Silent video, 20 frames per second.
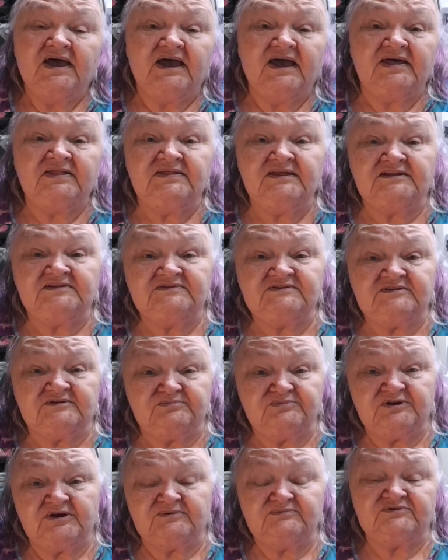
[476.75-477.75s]
And then
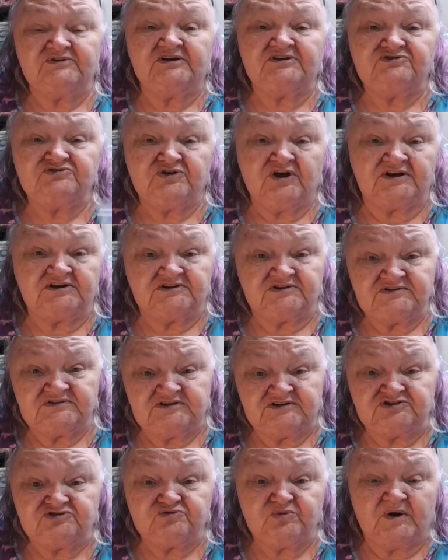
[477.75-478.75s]
sometimes I try to
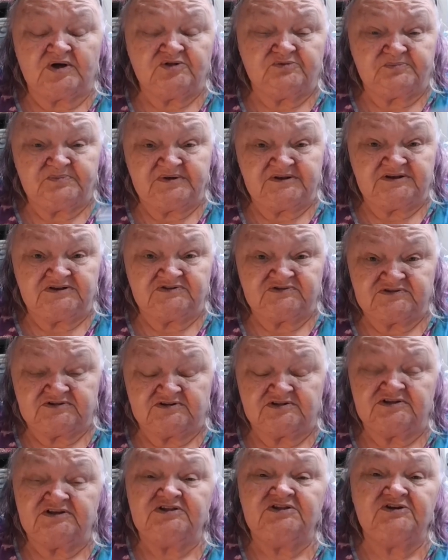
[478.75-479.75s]
stitch while the pin is
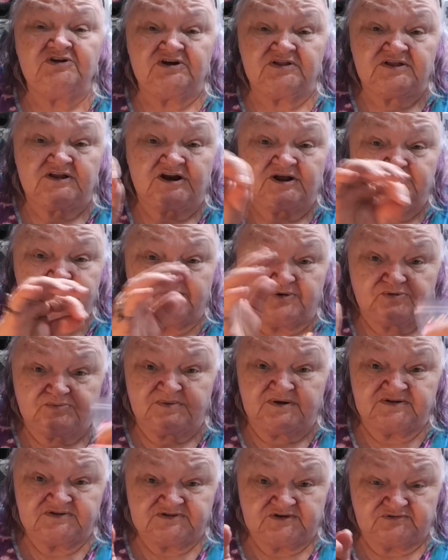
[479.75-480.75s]
still in there, and then I poke
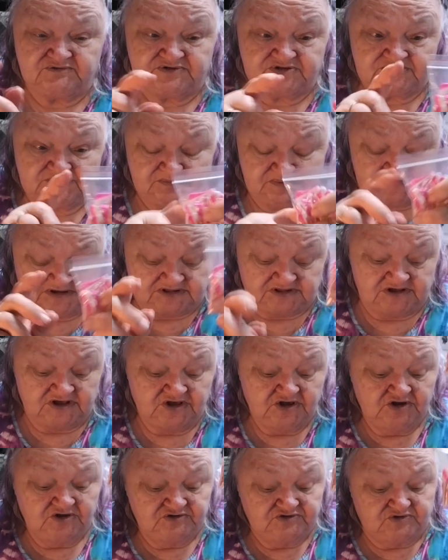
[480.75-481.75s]
myself with the pin.
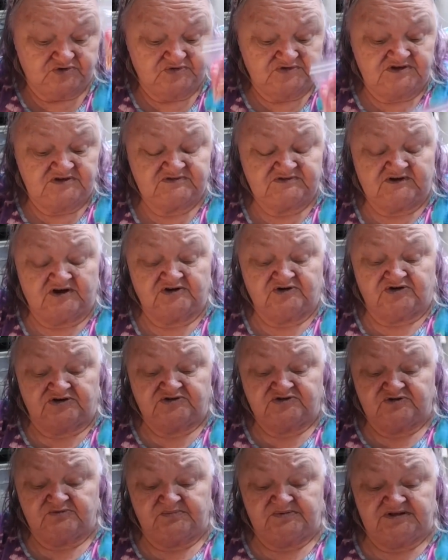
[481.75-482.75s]
So these are
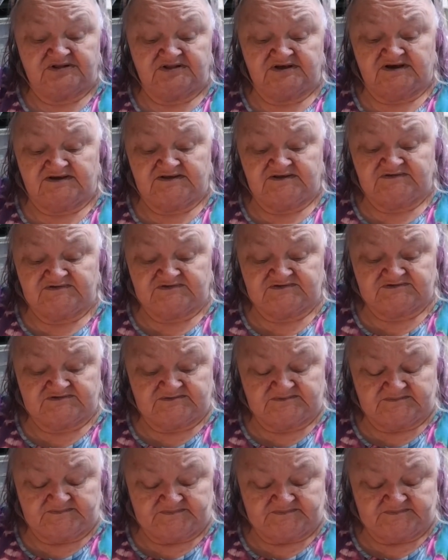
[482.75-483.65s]
going to be nice.